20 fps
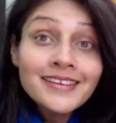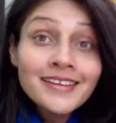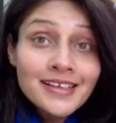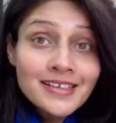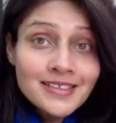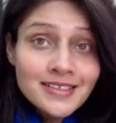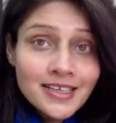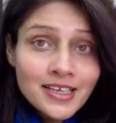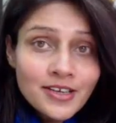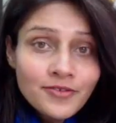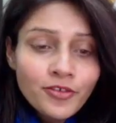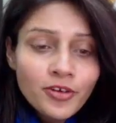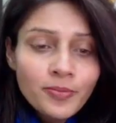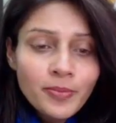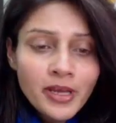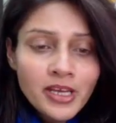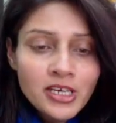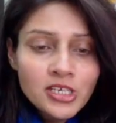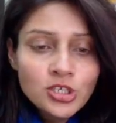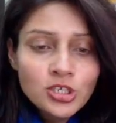And this
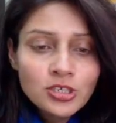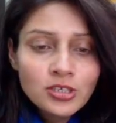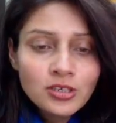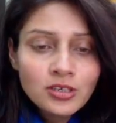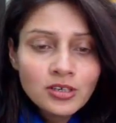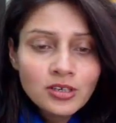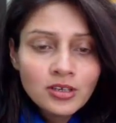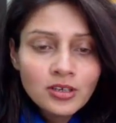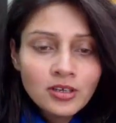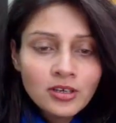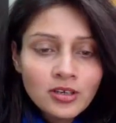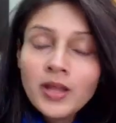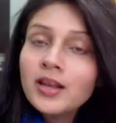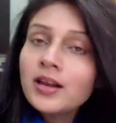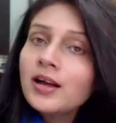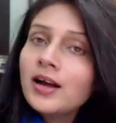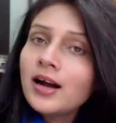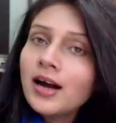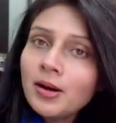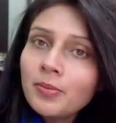information
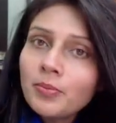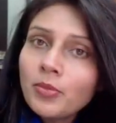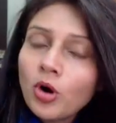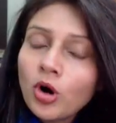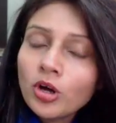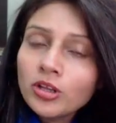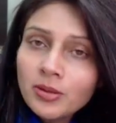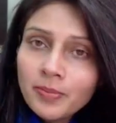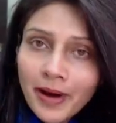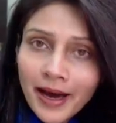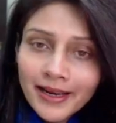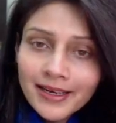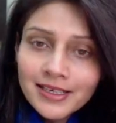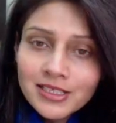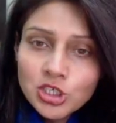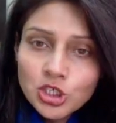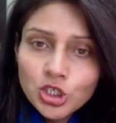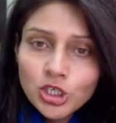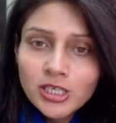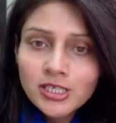will come on the
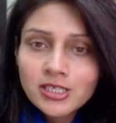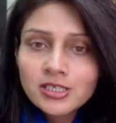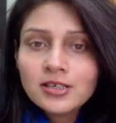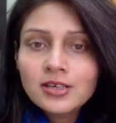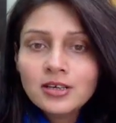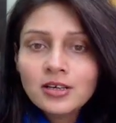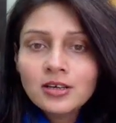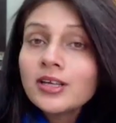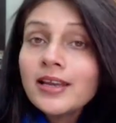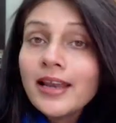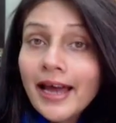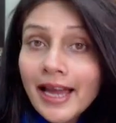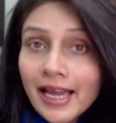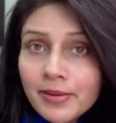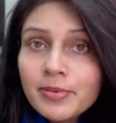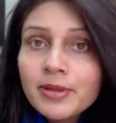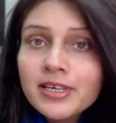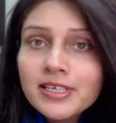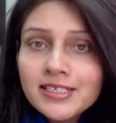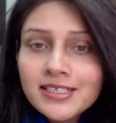balance sheet on the
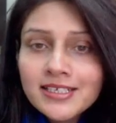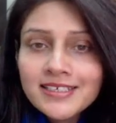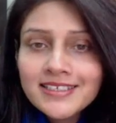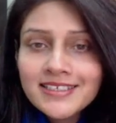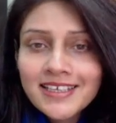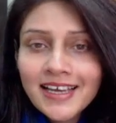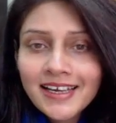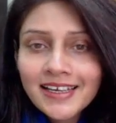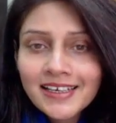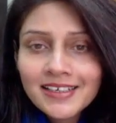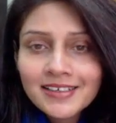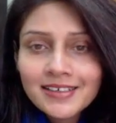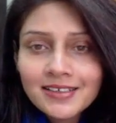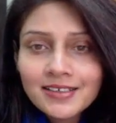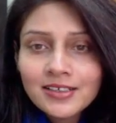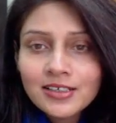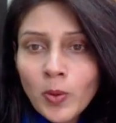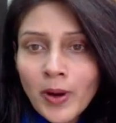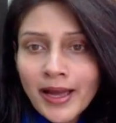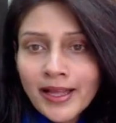liabilities side.
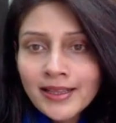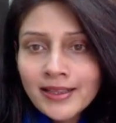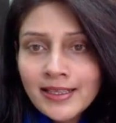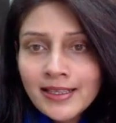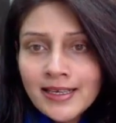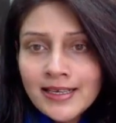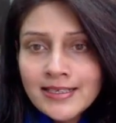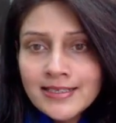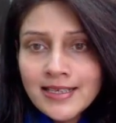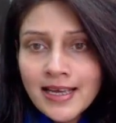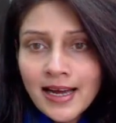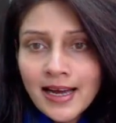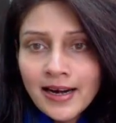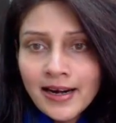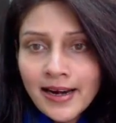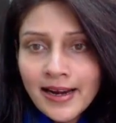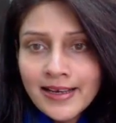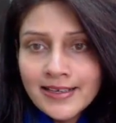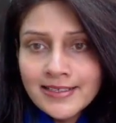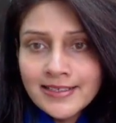So while these
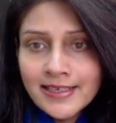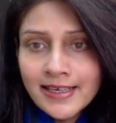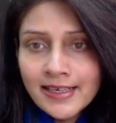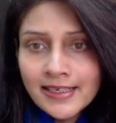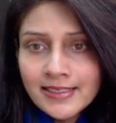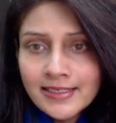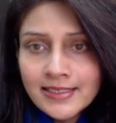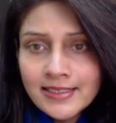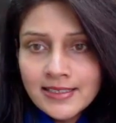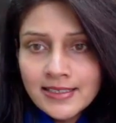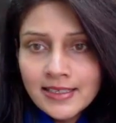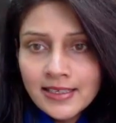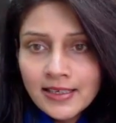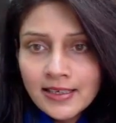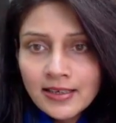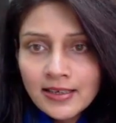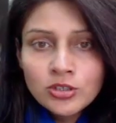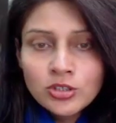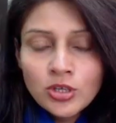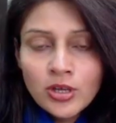are assets,
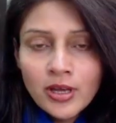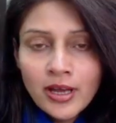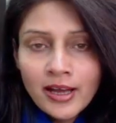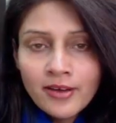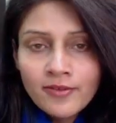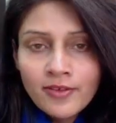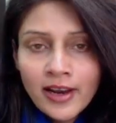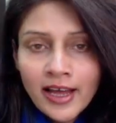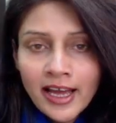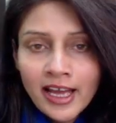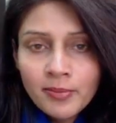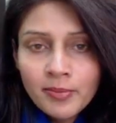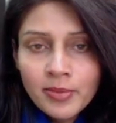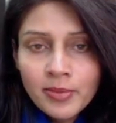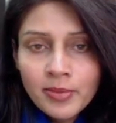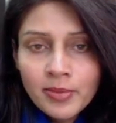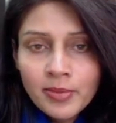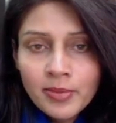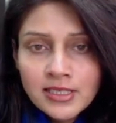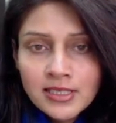we also have
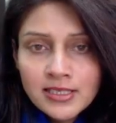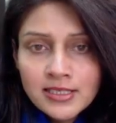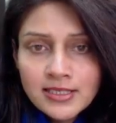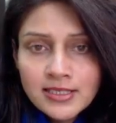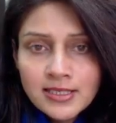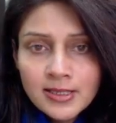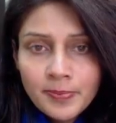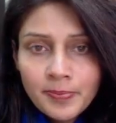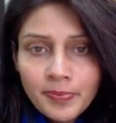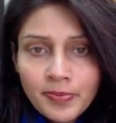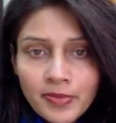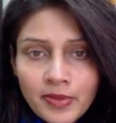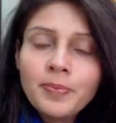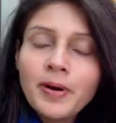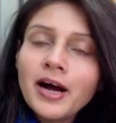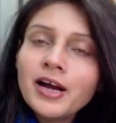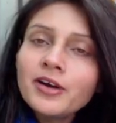liabilities. And